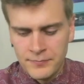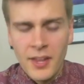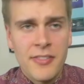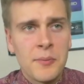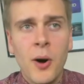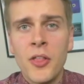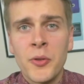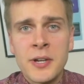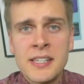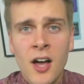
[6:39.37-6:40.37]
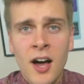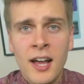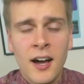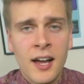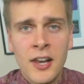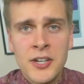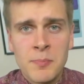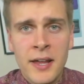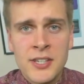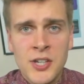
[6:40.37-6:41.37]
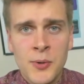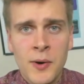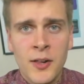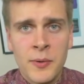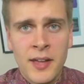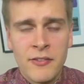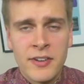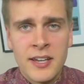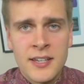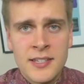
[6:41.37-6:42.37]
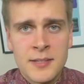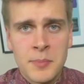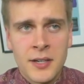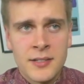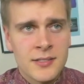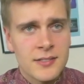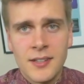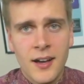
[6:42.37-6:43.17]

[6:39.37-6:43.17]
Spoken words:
I think part of the reason I learned to play so well without fingers is because